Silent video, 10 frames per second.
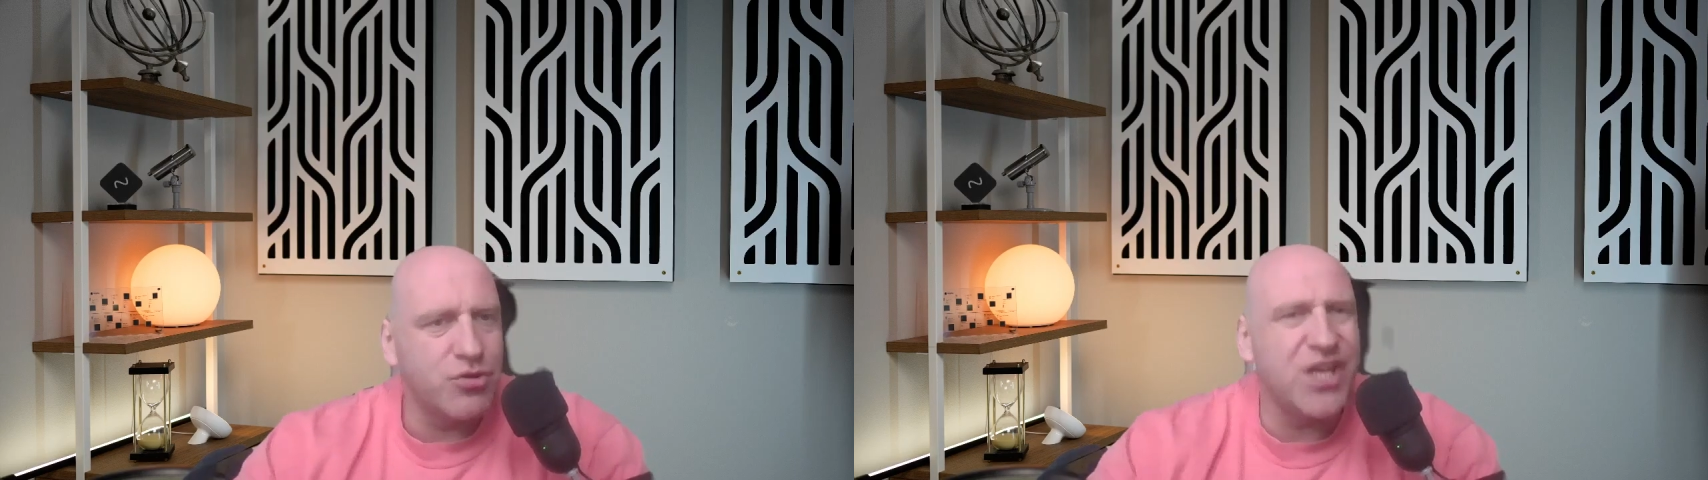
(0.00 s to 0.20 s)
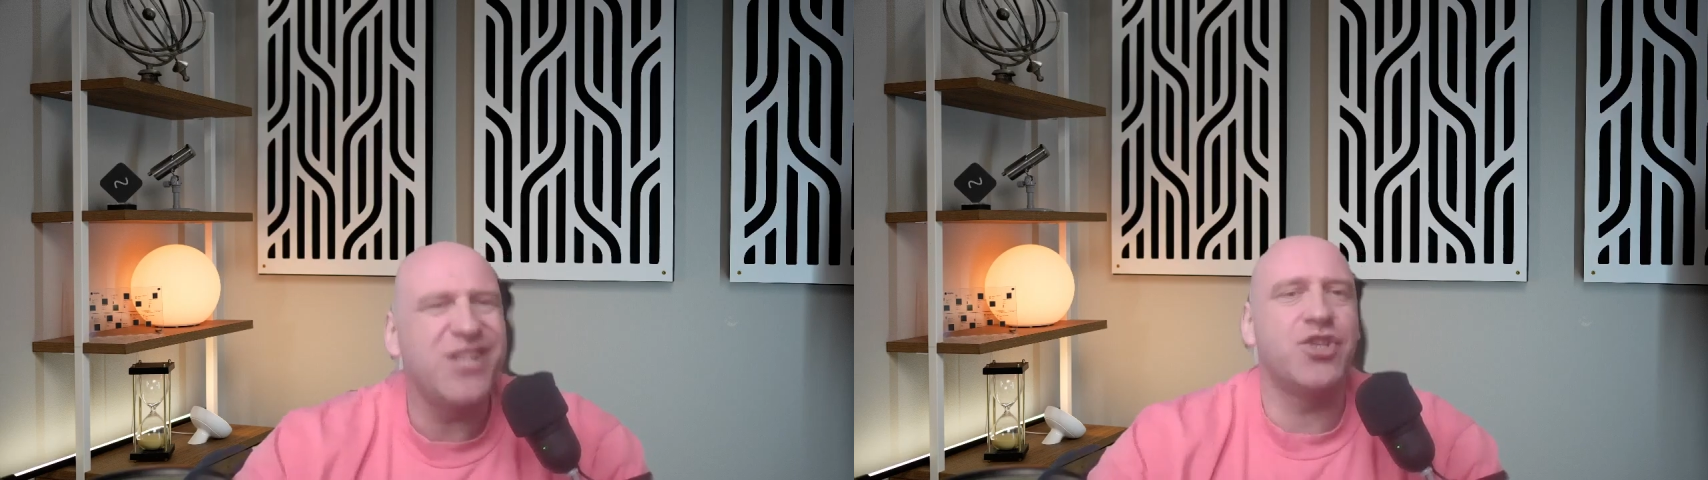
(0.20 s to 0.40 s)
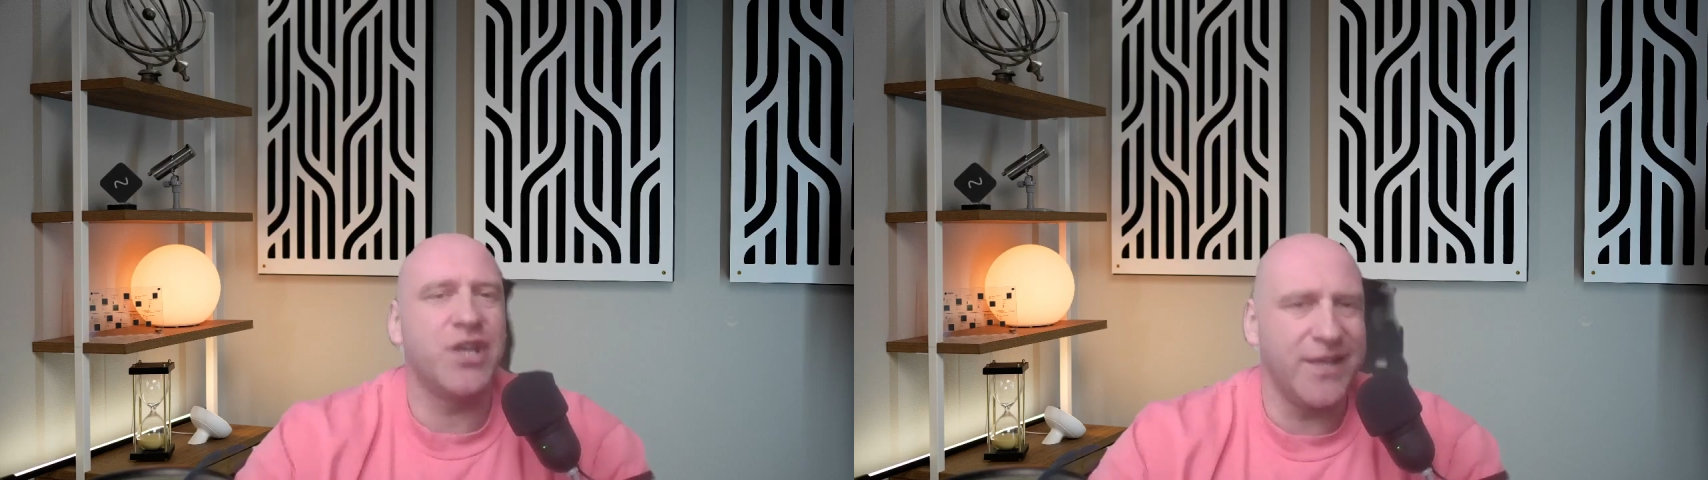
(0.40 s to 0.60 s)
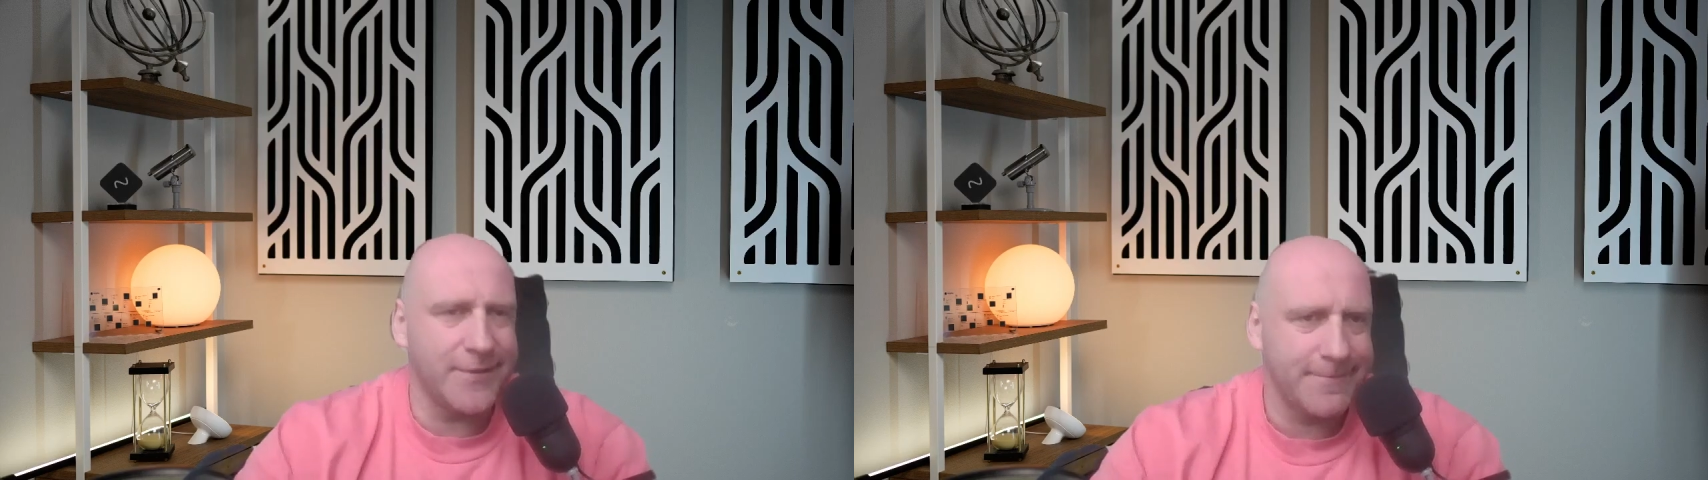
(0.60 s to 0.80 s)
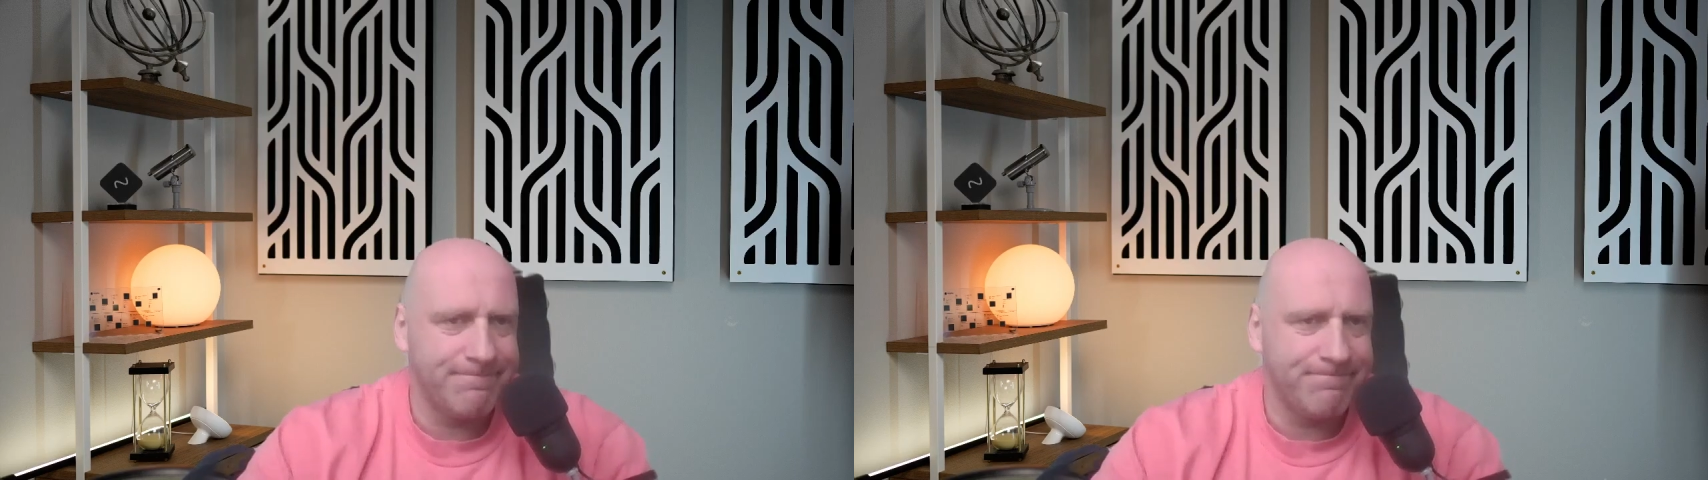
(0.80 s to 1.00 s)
Cheat Sheet,